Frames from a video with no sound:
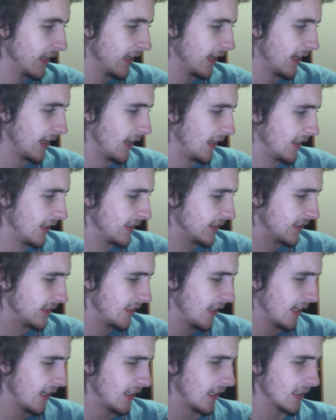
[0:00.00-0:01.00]
And
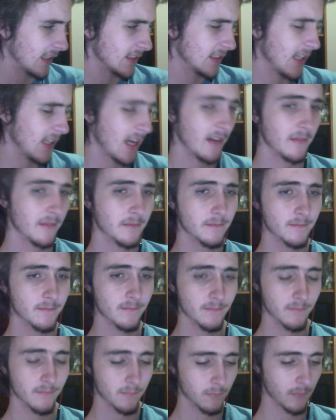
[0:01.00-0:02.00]
yeah, I sat
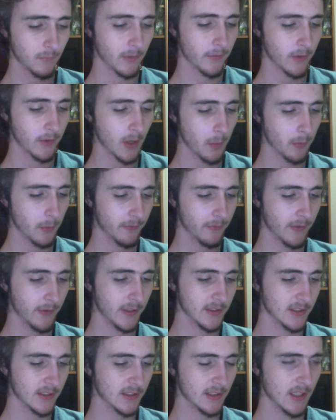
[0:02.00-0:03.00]
with a couple
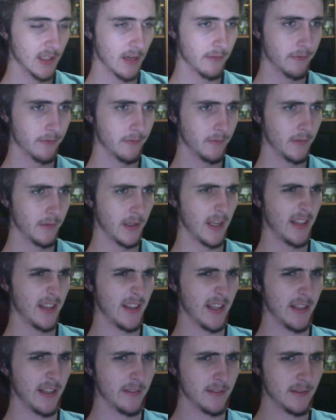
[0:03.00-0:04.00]
friends and stuff, and
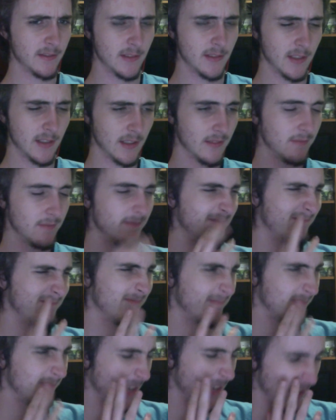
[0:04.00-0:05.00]
then I